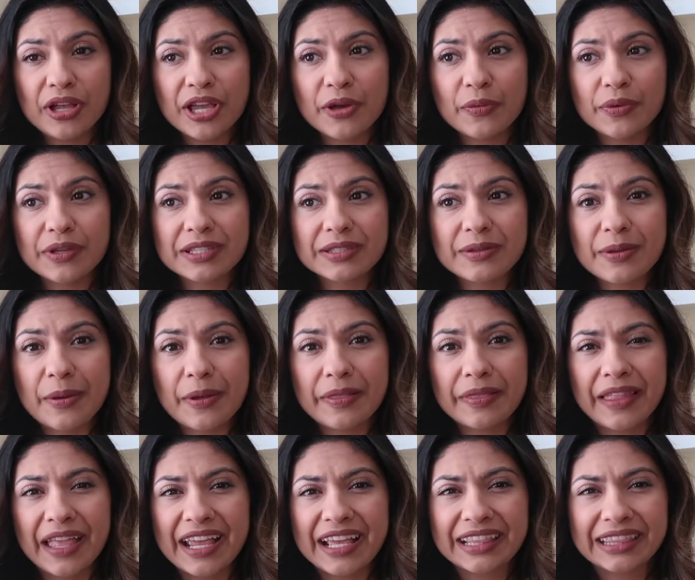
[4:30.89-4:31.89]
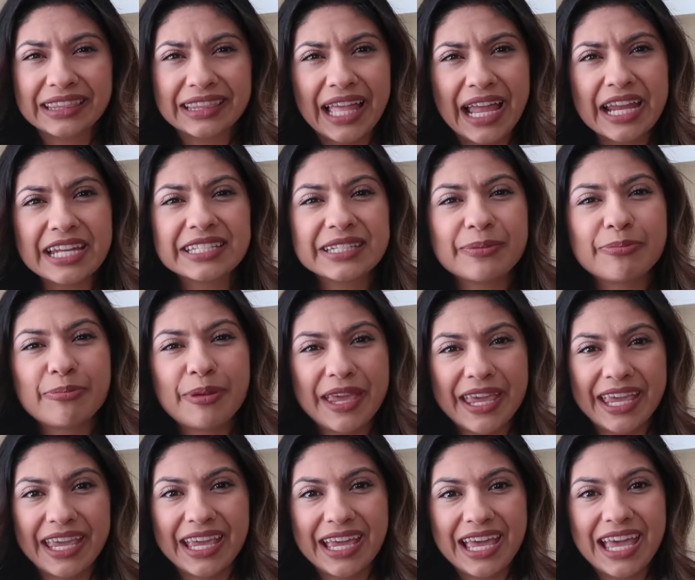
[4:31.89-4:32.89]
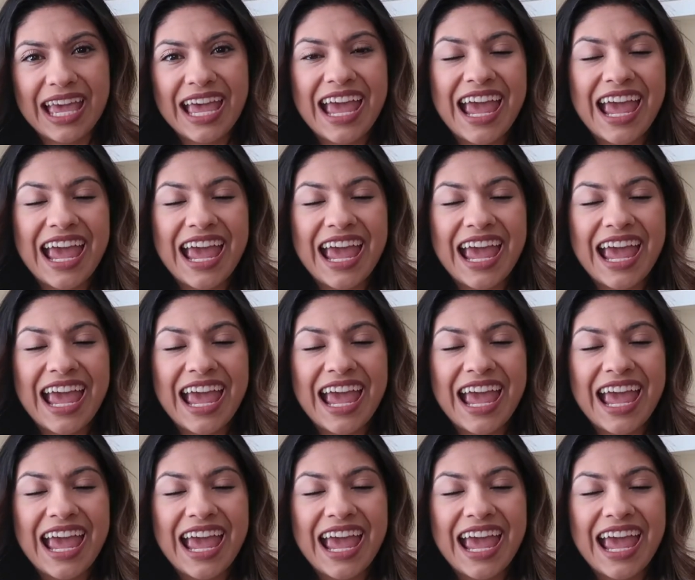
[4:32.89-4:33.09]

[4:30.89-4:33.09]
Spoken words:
it was like light pink,